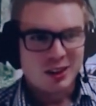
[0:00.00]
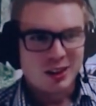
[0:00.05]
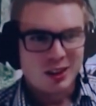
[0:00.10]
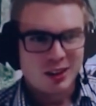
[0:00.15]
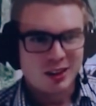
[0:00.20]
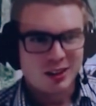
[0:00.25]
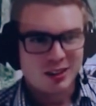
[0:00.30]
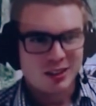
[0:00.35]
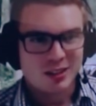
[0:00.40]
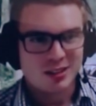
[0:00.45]

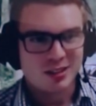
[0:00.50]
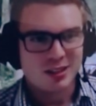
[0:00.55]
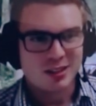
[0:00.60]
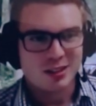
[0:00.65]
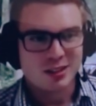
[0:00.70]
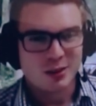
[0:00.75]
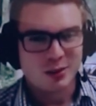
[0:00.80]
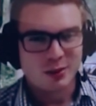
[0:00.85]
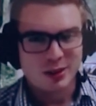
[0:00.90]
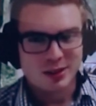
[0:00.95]
And it's easy to
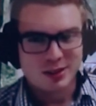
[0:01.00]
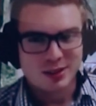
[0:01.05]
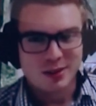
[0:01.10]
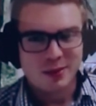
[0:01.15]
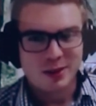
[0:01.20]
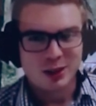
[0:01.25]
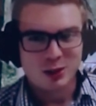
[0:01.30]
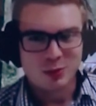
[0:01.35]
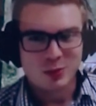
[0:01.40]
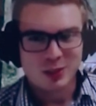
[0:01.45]
see when
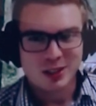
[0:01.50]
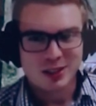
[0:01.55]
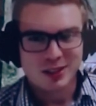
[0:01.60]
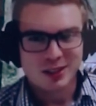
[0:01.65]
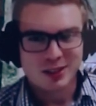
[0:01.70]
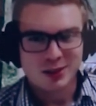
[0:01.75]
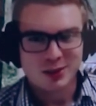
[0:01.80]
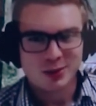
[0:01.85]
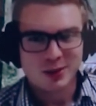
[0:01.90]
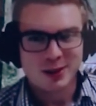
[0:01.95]
something's missing
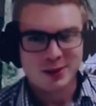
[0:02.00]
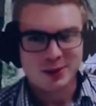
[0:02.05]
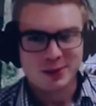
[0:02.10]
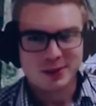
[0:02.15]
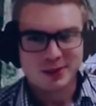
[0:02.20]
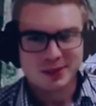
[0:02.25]
as well.